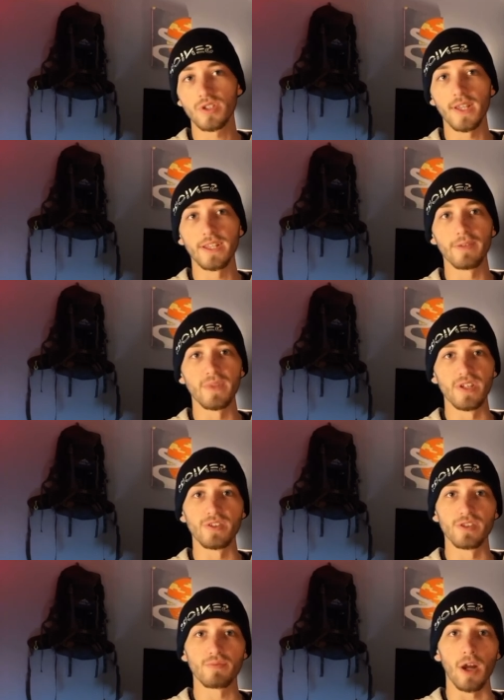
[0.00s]
say that the men's
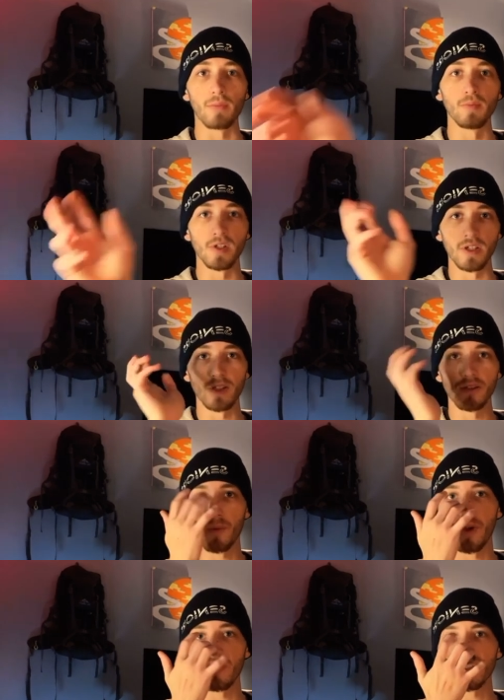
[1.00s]
is probably
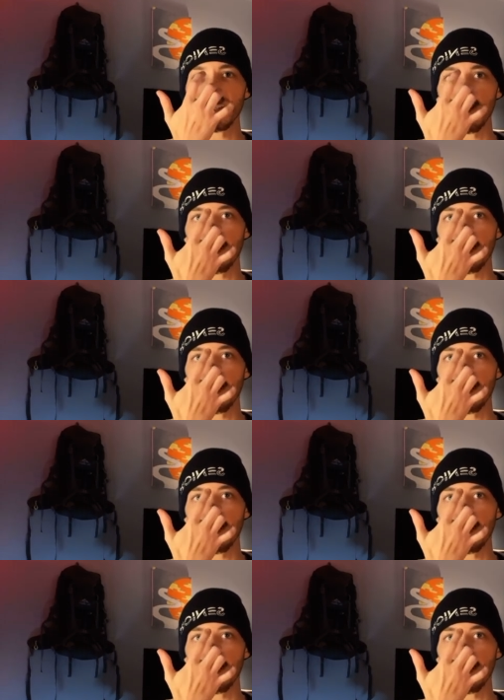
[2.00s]
about the same.